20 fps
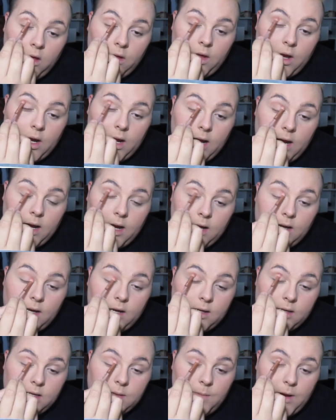than I had
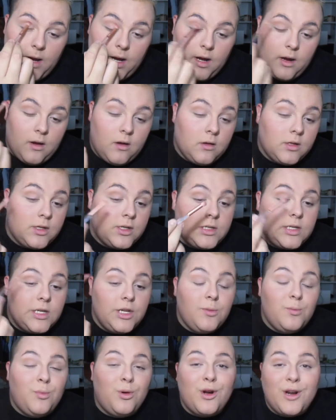anticipated. So now that
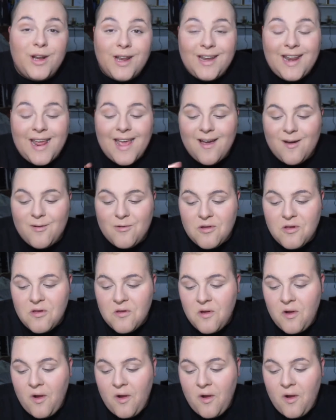you put it down,